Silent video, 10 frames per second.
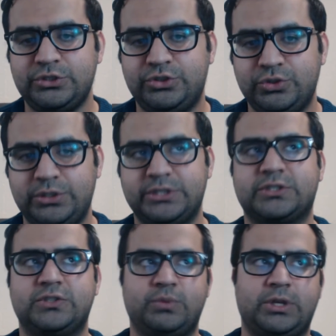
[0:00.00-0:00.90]
Julius,
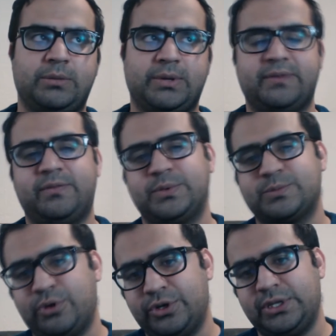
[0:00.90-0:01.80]
because William gave up his
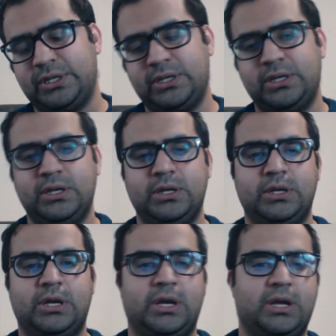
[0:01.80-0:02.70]
body.
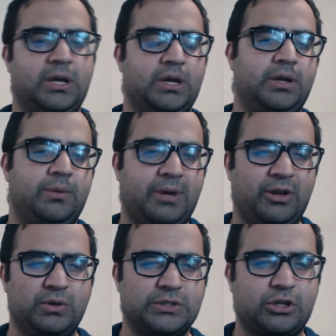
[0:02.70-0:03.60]
I
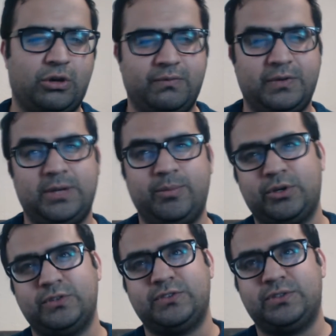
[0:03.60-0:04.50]
know it's a conflict
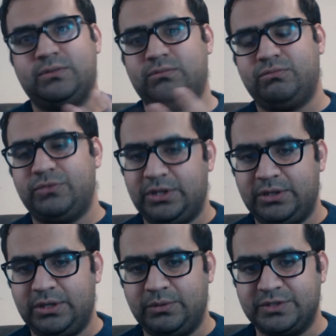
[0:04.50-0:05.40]
because
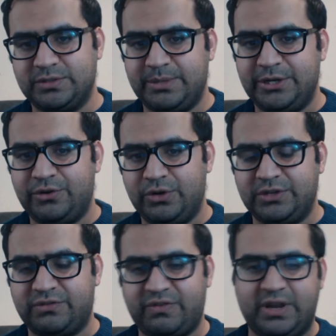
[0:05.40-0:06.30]
he was his mentor,
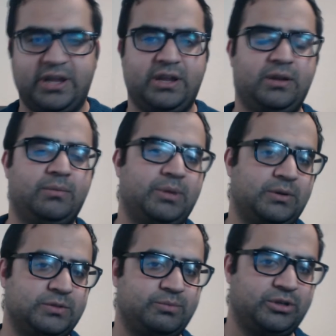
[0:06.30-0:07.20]
his friend, but he
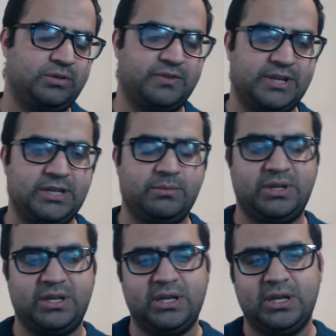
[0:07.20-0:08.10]
was the body of an
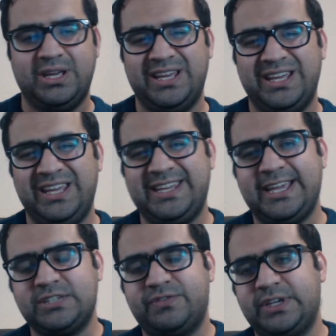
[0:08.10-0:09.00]
enemy. He
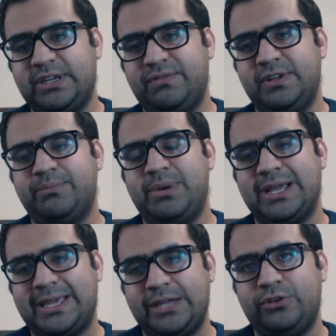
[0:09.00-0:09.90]
gets forgiven, but
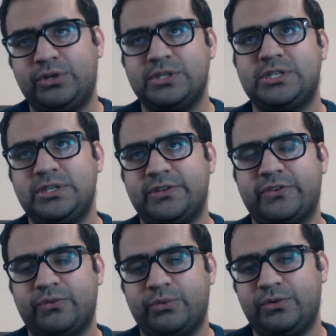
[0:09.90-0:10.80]
again, you can see this
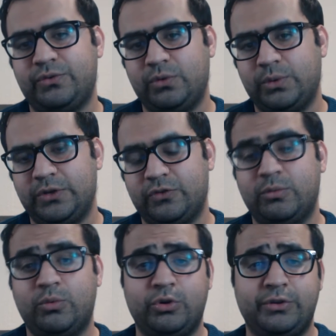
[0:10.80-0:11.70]
as one of two ways.
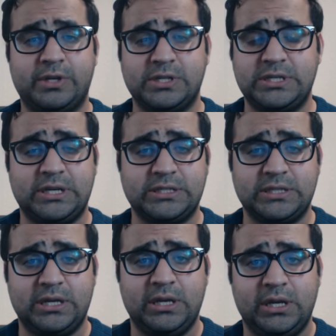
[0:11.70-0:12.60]
Number one, you can see it as
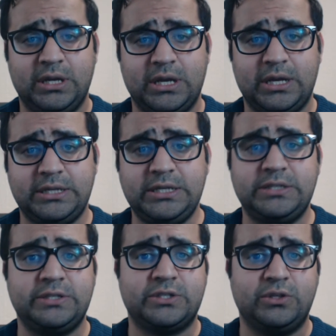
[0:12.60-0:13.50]
an
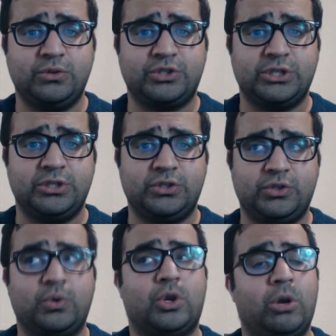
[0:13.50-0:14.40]
easy solution
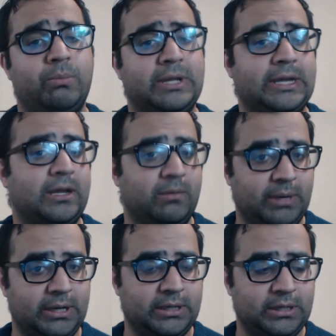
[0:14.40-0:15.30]
to a complicated
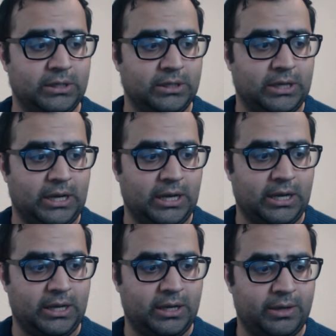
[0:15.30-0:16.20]
matter,
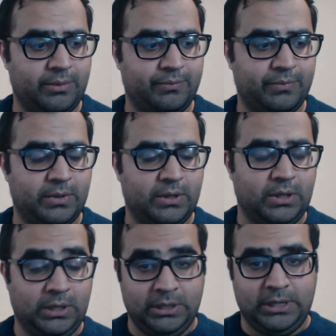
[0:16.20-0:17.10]
and
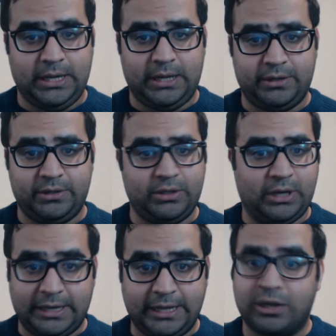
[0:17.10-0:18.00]

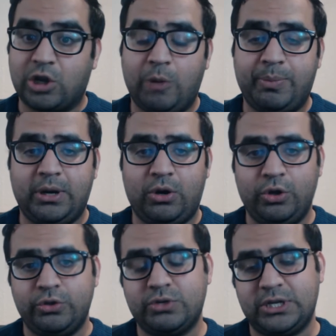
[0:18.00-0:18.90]
again, a cop-out, or
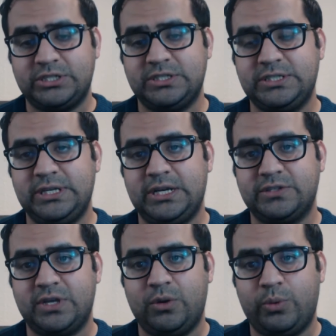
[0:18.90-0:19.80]
you could actually see it
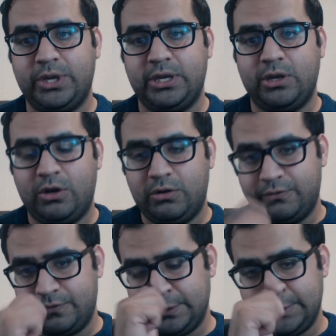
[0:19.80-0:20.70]
as a way
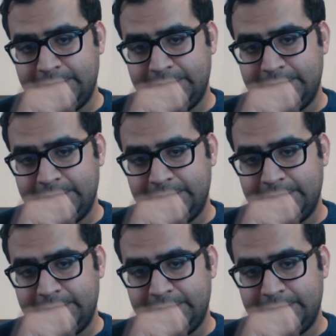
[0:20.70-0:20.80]
of